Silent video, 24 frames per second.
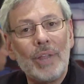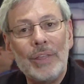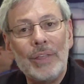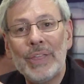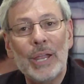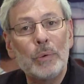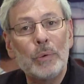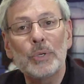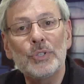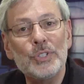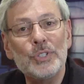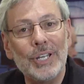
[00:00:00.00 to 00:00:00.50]

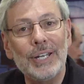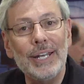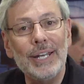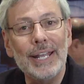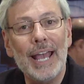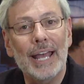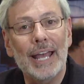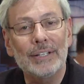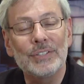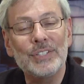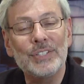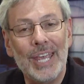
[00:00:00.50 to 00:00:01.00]
they were
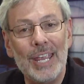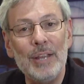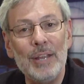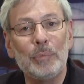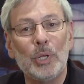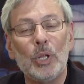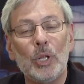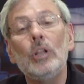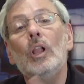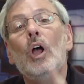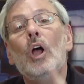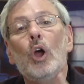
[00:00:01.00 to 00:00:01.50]
sitting at a
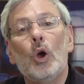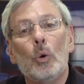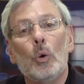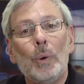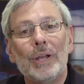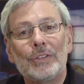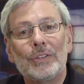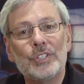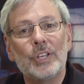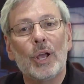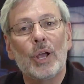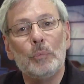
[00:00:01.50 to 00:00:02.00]
table
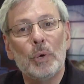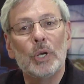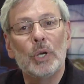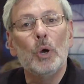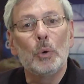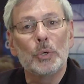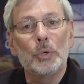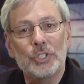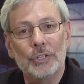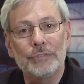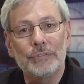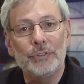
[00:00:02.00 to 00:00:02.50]
with someone
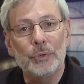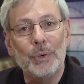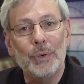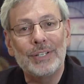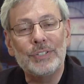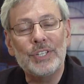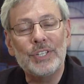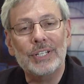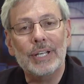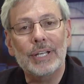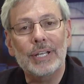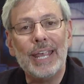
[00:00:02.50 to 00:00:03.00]
who was a
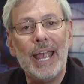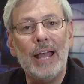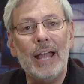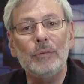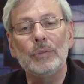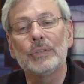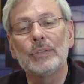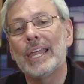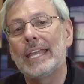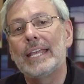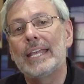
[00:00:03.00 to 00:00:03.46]
forensic accountant.